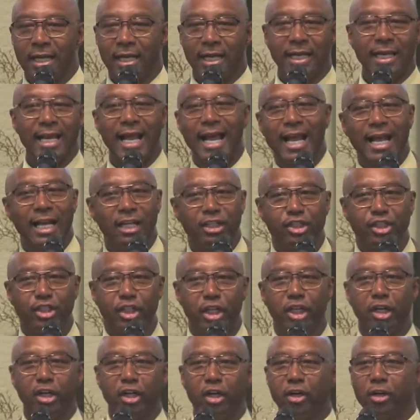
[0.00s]
Last
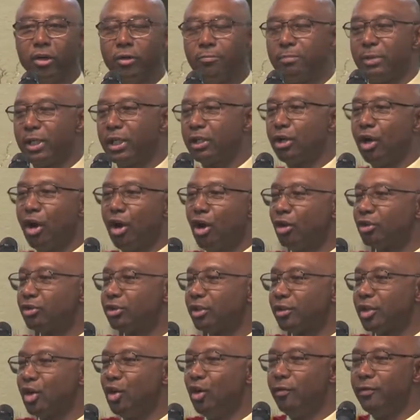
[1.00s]
year, because
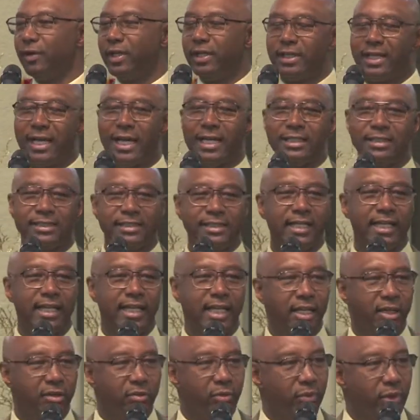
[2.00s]
of COVID
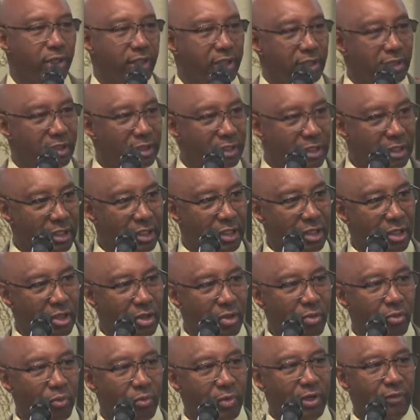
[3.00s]
19, we,
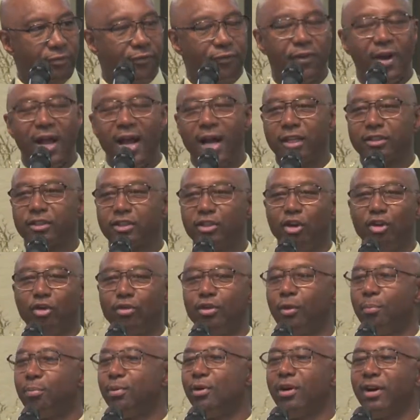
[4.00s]
we flocked
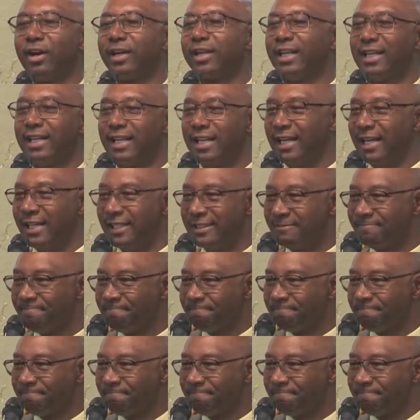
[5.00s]
on the parking lot